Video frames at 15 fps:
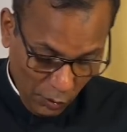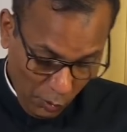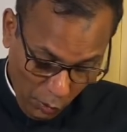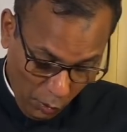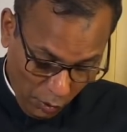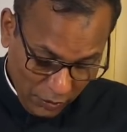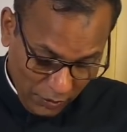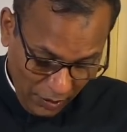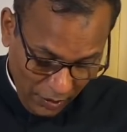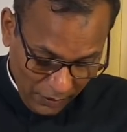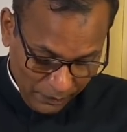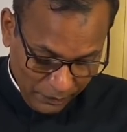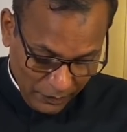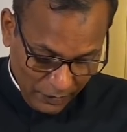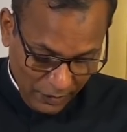Or
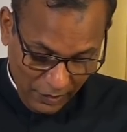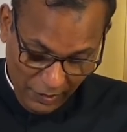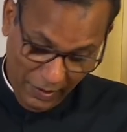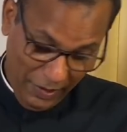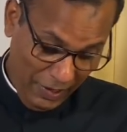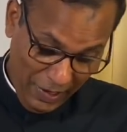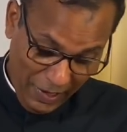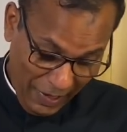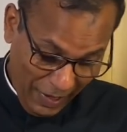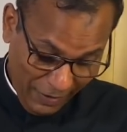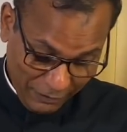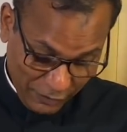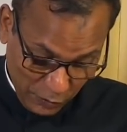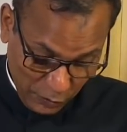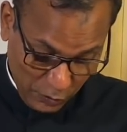
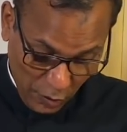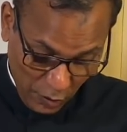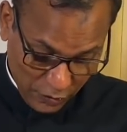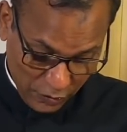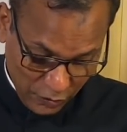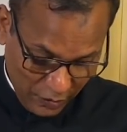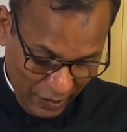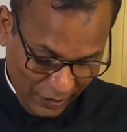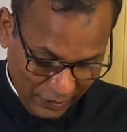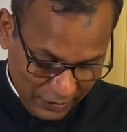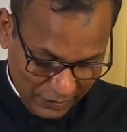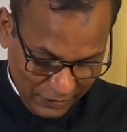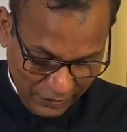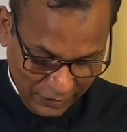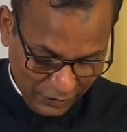have you not
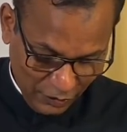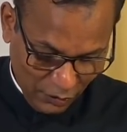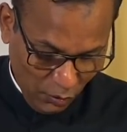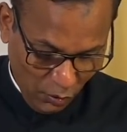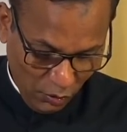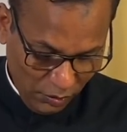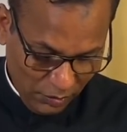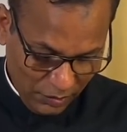read in the law